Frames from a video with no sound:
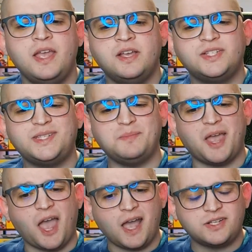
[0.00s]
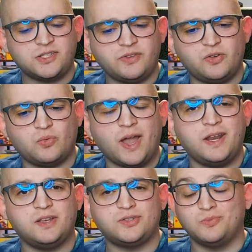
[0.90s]
some excellent
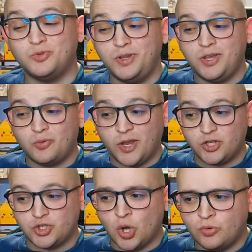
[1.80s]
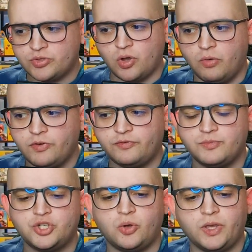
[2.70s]
writing, some really great jokes over from
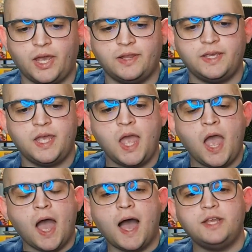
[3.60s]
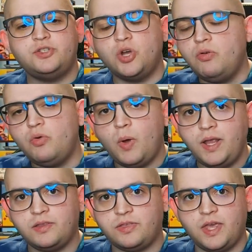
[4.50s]
Joe Kelly, I don't
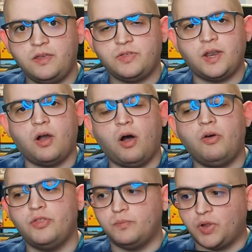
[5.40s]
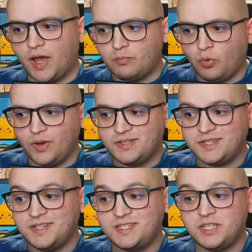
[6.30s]
quite think that all the plot points
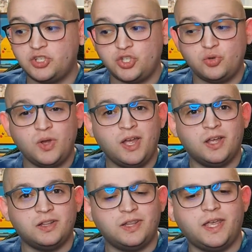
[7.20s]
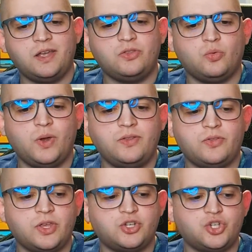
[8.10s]
in this issue land the way that
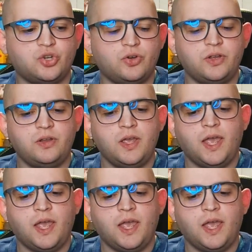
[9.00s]
they should.